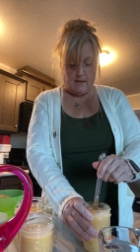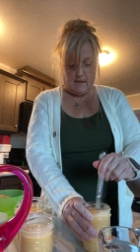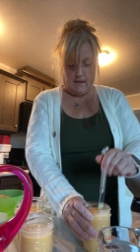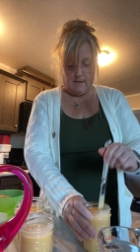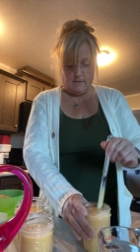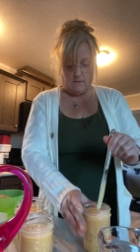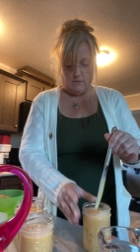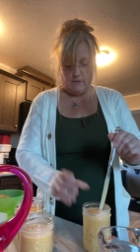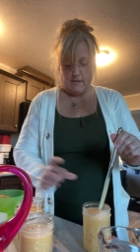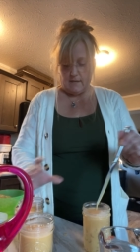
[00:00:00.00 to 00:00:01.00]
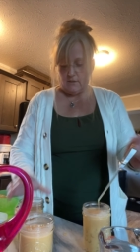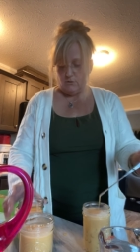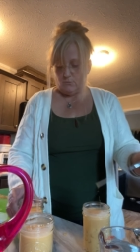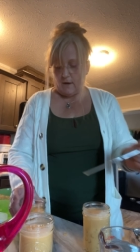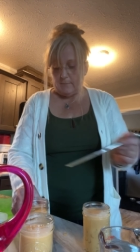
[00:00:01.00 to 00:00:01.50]
and learn how to
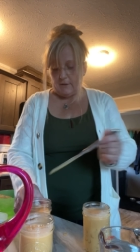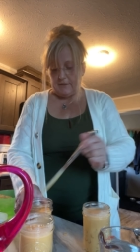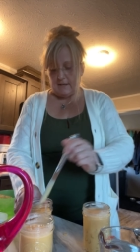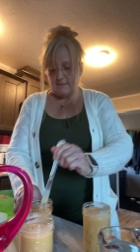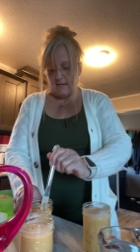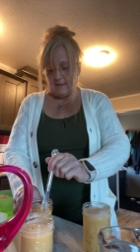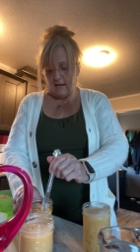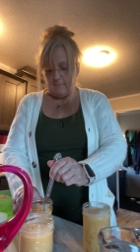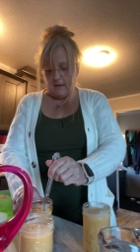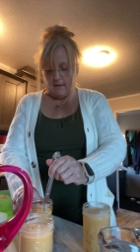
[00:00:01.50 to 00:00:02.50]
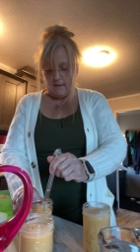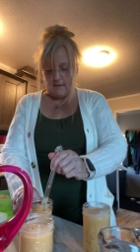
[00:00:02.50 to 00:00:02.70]
do Rebel, things like that. My